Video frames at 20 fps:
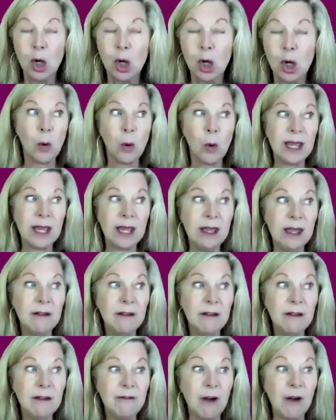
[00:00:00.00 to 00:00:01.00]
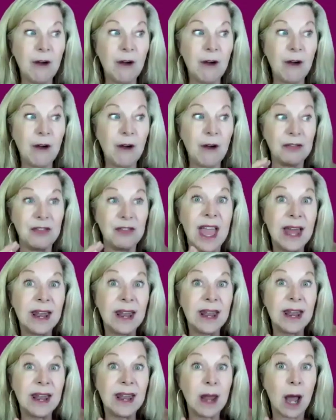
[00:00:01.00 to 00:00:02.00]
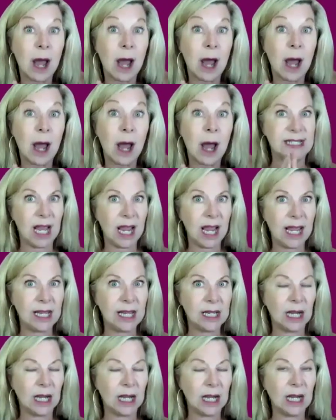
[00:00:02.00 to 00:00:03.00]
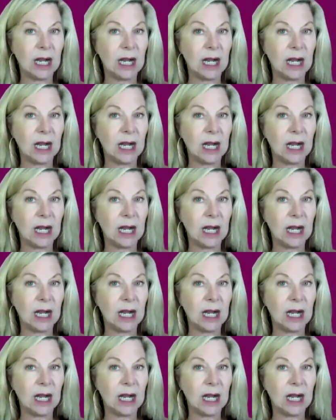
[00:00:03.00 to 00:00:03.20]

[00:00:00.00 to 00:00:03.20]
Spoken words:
So if then I'm going to take